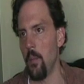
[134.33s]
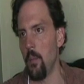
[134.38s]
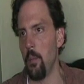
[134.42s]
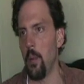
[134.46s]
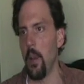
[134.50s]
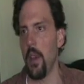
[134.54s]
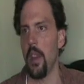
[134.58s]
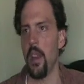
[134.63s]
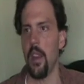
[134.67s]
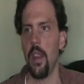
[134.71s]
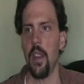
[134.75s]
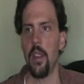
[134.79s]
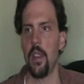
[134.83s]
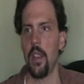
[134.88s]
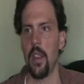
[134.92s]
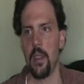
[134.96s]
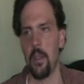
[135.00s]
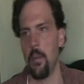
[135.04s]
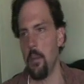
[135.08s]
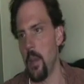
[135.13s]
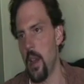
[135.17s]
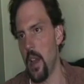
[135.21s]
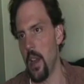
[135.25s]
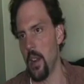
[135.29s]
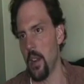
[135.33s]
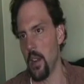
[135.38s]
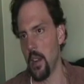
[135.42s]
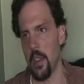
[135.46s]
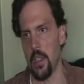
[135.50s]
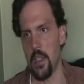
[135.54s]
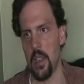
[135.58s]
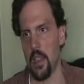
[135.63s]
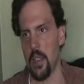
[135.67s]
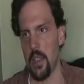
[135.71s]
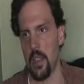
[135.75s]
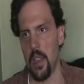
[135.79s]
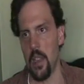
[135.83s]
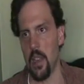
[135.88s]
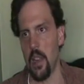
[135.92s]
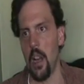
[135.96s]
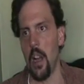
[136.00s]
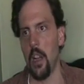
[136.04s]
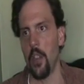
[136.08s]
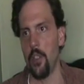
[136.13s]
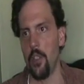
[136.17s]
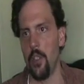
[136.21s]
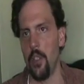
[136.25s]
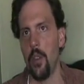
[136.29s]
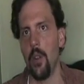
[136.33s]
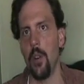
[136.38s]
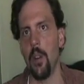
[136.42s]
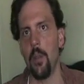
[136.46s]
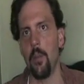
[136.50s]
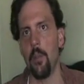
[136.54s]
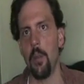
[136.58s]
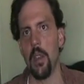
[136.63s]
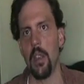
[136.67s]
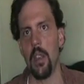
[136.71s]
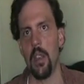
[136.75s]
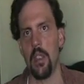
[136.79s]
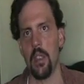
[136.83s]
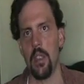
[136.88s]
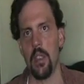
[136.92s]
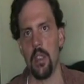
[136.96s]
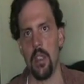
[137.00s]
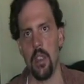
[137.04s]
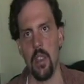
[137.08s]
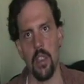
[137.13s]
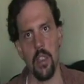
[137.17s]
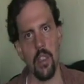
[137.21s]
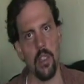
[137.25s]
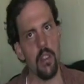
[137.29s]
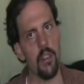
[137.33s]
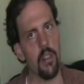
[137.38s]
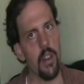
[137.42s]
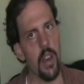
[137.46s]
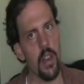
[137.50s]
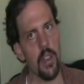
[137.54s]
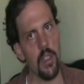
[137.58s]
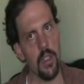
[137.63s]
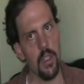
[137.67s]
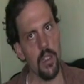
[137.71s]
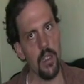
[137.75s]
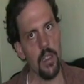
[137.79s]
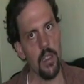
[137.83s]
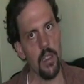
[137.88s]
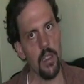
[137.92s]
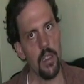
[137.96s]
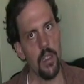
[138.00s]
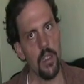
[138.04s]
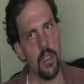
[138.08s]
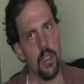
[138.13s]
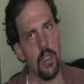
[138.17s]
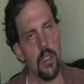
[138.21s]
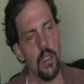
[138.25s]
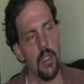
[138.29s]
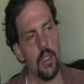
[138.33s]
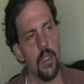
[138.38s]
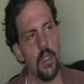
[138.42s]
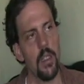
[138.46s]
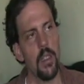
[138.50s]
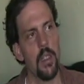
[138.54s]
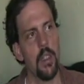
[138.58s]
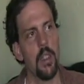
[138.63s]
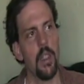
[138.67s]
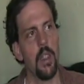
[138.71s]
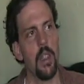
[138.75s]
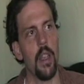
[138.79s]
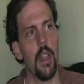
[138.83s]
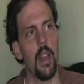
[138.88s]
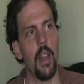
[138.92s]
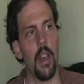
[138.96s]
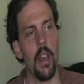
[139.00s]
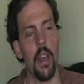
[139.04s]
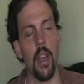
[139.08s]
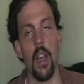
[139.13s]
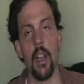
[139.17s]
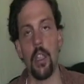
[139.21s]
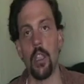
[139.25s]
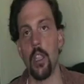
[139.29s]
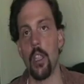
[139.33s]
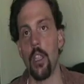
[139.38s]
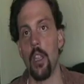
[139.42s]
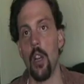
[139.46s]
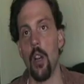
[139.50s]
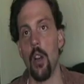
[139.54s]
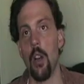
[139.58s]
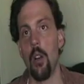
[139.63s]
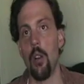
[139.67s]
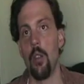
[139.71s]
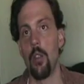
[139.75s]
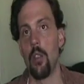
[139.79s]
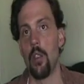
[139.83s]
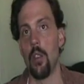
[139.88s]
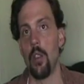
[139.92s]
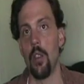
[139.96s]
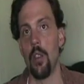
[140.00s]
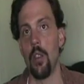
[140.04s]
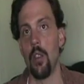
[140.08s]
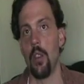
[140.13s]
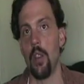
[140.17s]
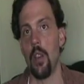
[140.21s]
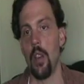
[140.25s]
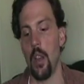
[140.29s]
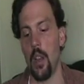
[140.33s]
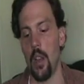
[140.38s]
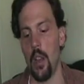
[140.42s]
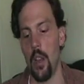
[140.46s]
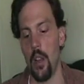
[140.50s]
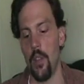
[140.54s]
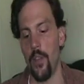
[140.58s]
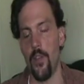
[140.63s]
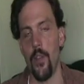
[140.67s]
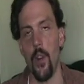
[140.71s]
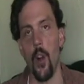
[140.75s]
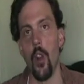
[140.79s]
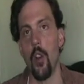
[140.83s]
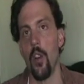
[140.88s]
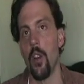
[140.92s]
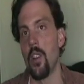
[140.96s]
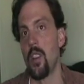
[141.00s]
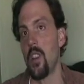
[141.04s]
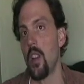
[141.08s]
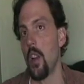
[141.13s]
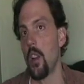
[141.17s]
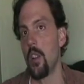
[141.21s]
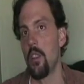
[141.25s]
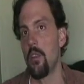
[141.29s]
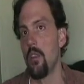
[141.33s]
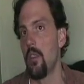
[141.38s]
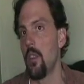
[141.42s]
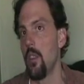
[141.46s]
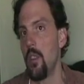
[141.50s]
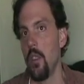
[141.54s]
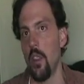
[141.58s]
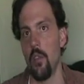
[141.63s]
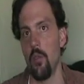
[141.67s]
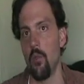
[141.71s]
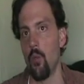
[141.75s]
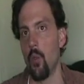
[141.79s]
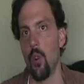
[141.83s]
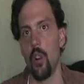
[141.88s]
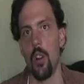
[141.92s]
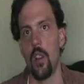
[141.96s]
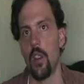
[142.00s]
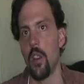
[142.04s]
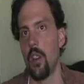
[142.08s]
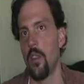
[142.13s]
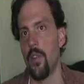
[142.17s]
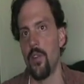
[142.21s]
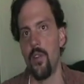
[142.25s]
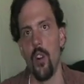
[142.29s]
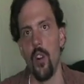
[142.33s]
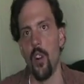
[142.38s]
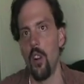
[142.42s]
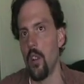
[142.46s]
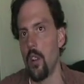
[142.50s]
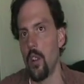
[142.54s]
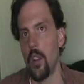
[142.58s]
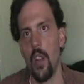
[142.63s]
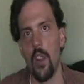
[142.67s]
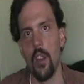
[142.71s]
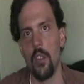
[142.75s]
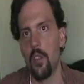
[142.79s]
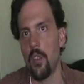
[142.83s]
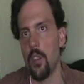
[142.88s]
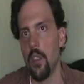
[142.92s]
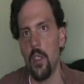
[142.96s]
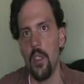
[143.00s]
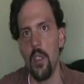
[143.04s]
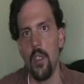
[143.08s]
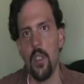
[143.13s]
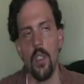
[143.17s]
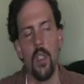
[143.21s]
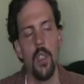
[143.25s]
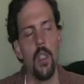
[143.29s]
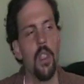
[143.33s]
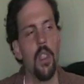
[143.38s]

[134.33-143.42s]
but it doesn't matter because I said I'll do it because it's this director and I got to go to a foreign country and work in a foreign country.